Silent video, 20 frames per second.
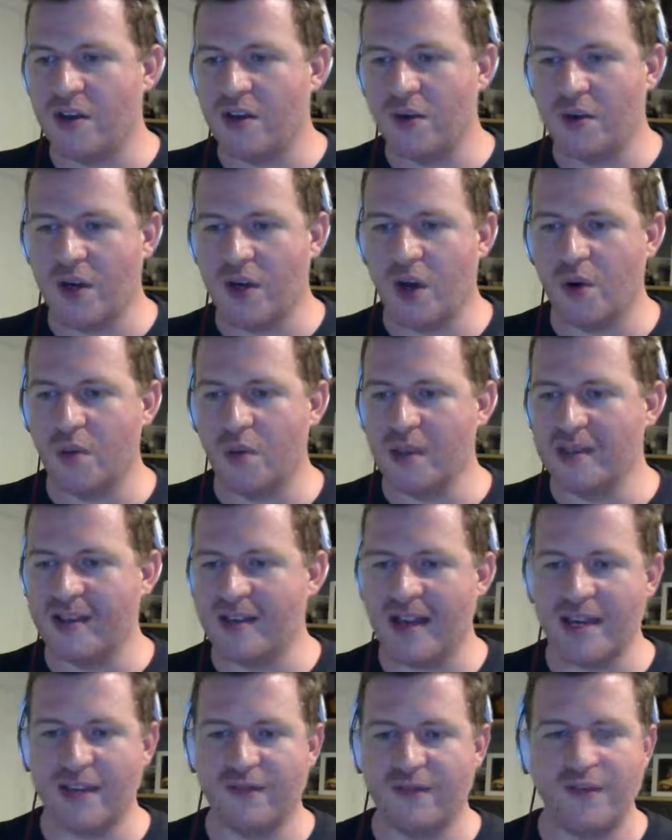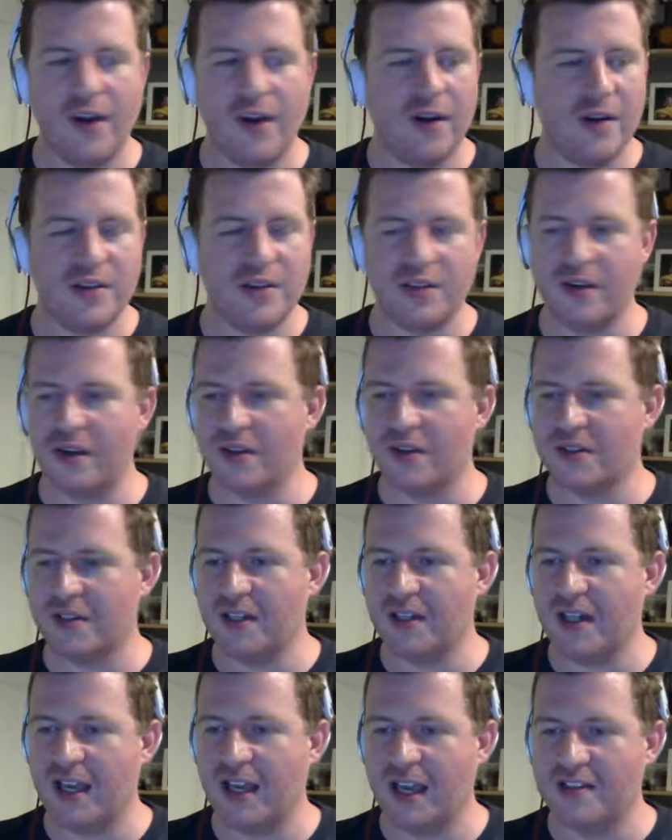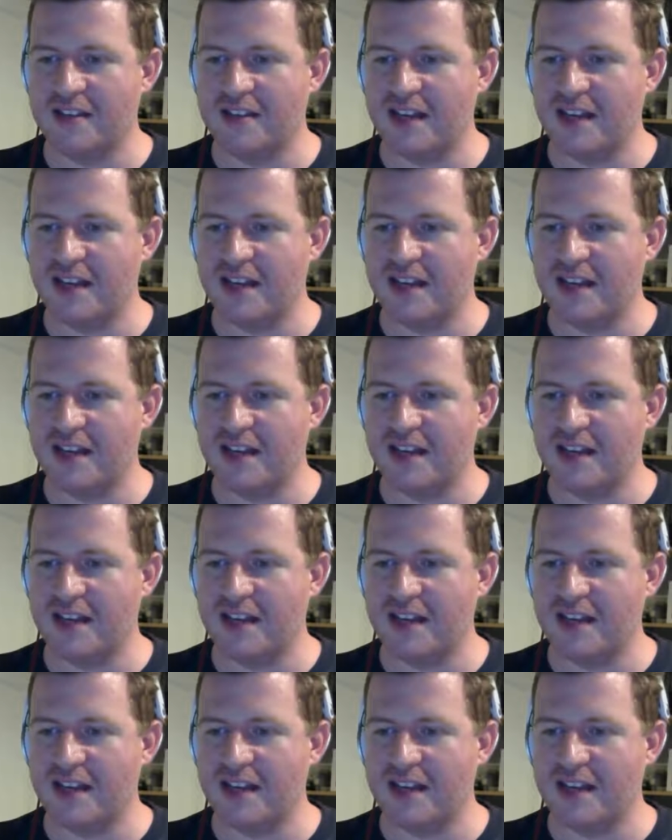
you know we take it very seriously and